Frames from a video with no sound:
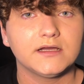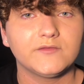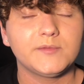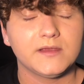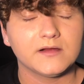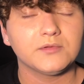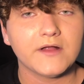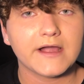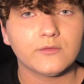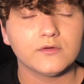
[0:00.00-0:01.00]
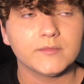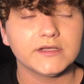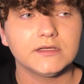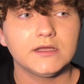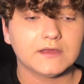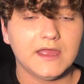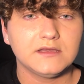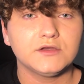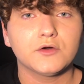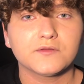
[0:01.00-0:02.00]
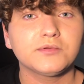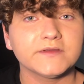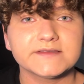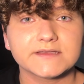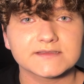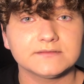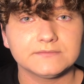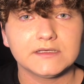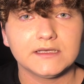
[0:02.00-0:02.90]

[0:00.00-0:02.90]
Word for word: of being a black woman. And, you know, the police doesn't